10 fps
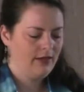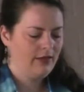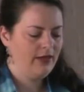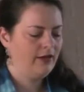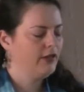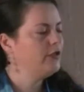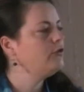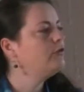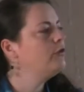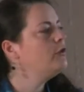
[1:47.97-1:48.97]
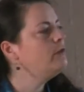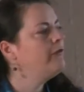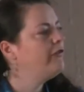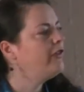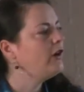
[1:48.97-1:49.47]
There is
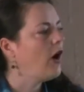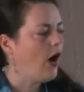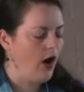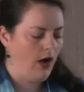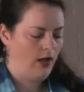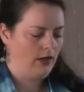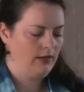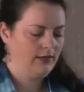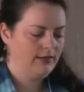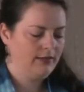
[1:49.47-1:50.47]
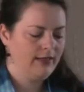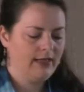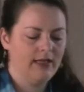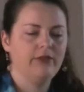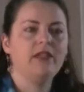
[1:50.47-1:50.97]
room for all
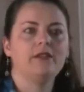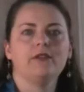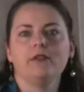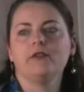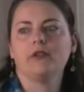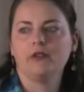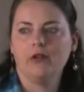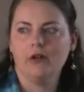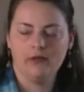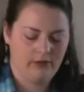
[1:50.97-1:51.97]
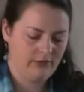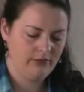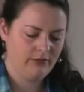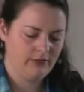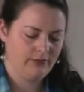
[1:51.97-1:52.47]
in this circle.
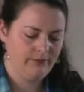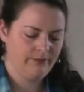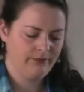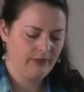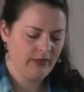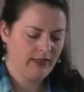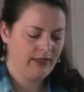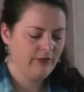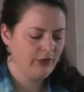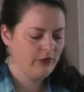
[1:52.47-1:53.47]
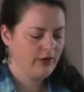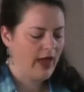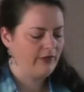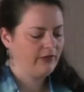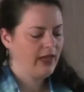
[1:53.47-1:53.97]
If you
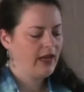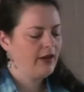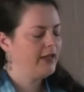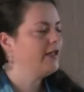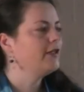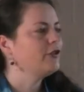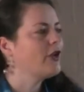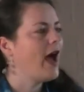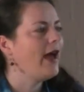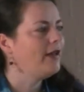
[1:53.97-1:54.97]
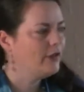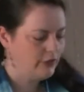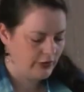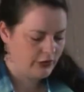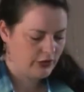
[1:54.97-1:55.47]
have carried a child
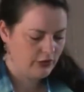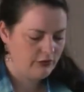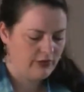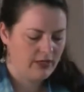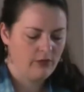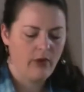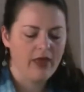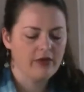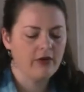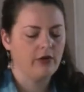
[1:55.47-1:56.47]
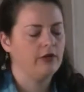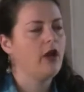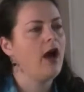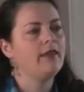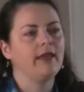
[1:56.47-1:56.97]
or children, whether or
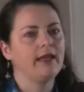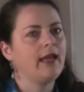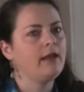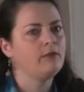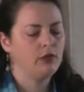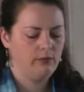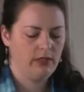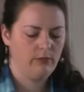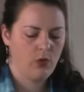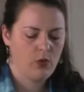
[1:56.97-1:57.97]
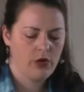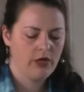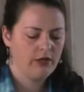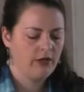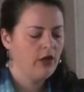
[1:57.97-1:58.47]
not they came to be
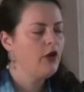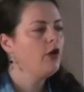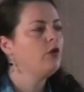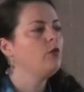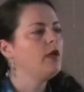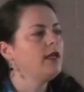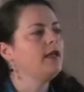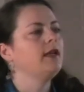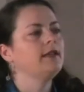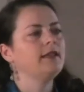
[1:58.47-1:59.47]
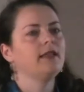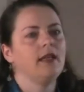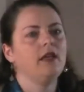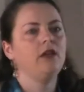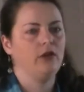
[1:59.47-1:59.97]
born, we
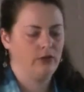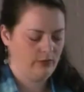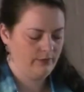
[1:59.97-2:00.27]
see you.